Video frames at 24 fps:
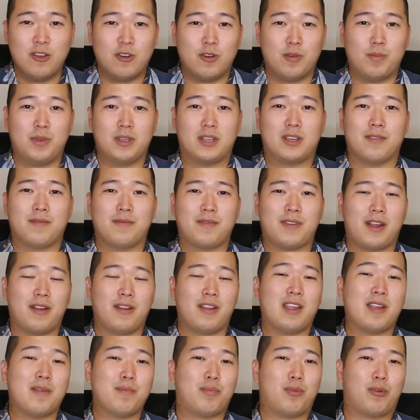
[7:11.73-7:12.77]
will become
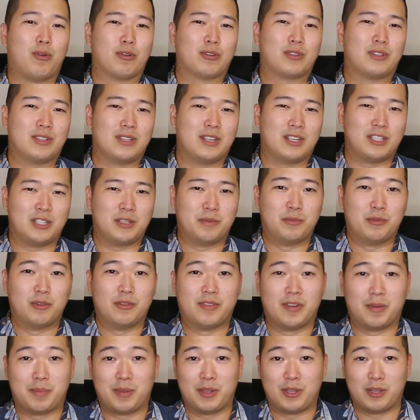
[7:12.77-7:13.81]
very important as you move
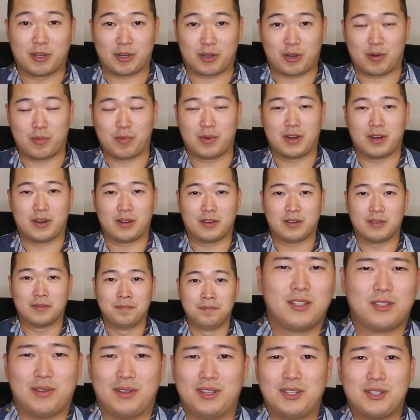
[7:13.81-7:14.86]
up in your career.
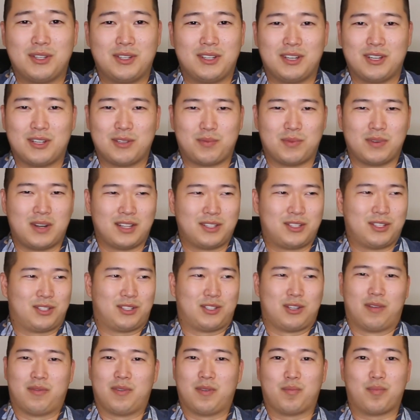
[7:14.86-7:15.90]
So engineers, we're not just
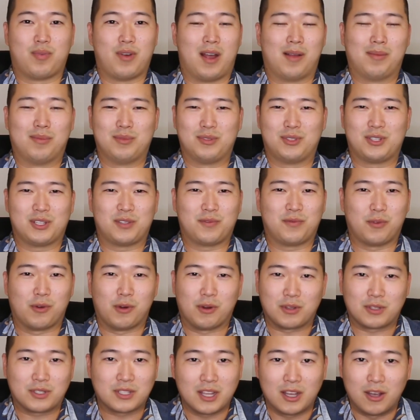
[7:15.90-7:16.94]
solving problems just for
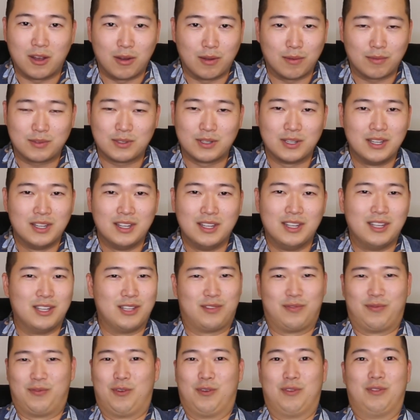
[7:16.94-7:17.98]
ourselves.
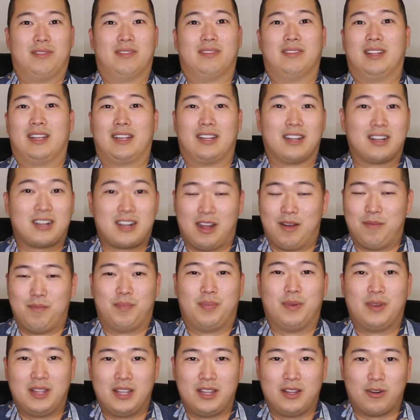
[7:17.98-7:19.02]
It's for like a
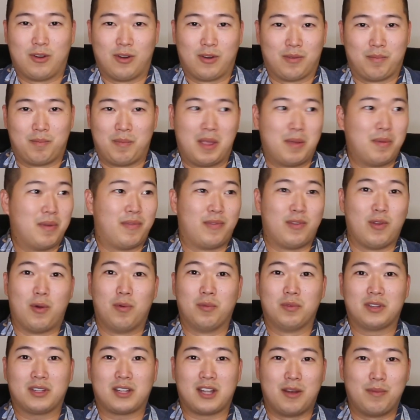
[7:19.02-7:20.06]
company, or maybe if you
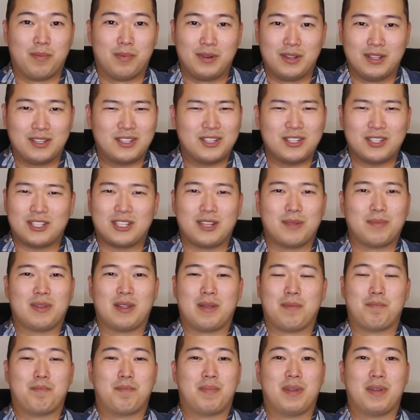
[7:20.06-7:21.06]
own the company, it's just something